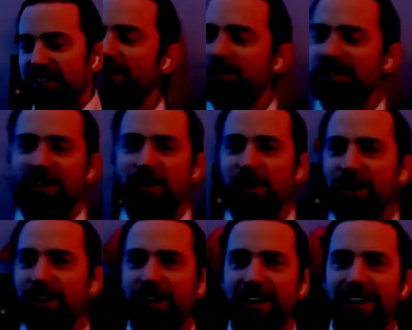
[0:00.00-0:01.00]
And he was a
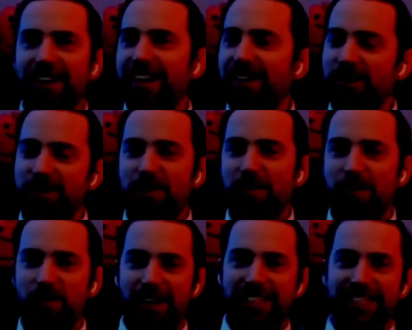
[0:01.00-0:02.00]
hard grader. I know he's probably
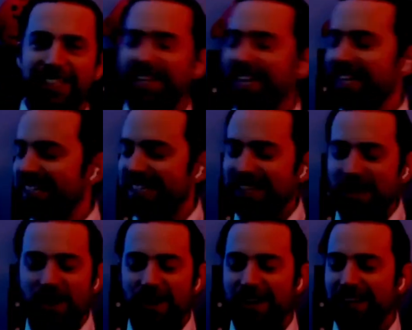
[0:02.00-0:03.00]
watching this, just
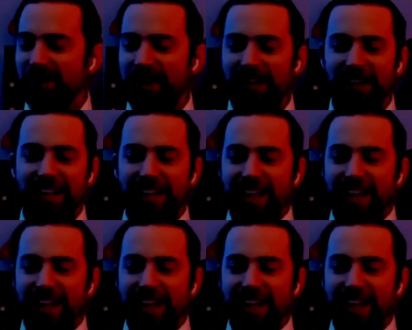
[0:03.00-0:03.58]
a hard grader.